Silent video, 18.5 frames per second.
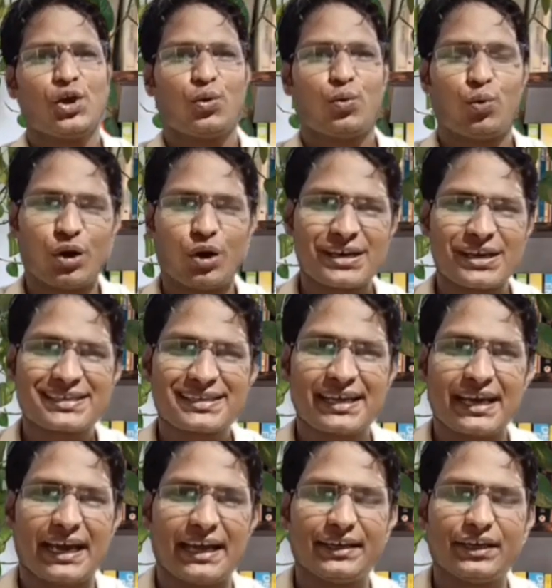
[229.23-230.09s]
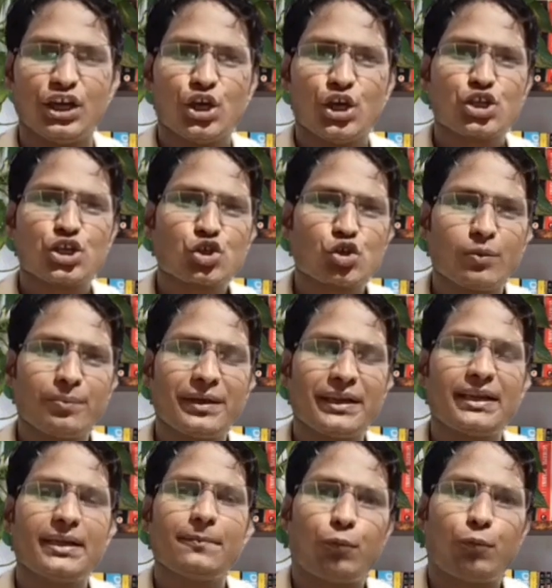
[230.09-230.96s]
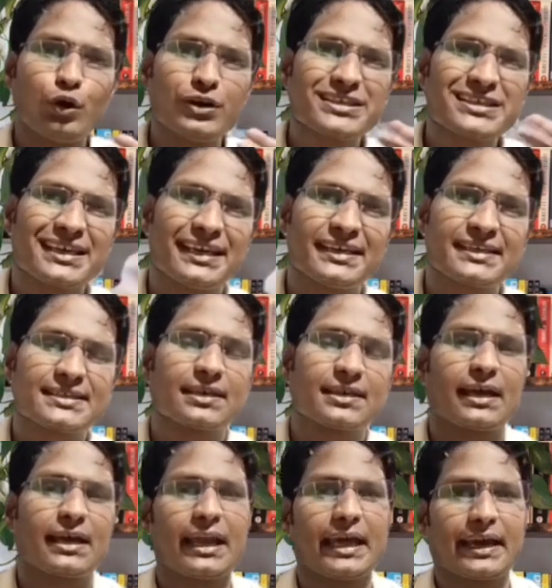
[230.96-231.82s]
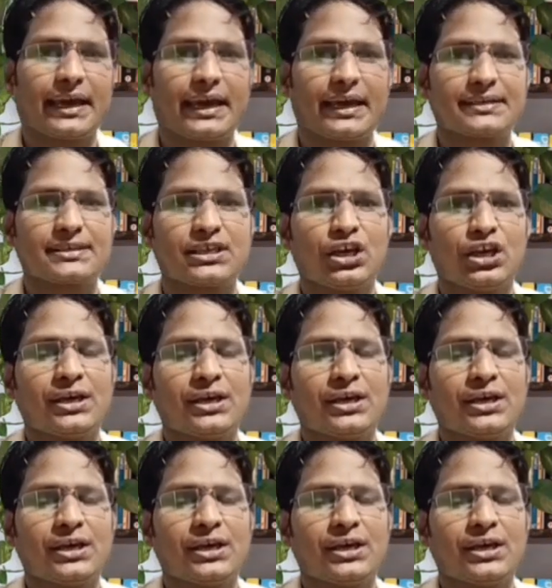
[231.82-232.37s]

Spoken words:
words and so many voiceless like as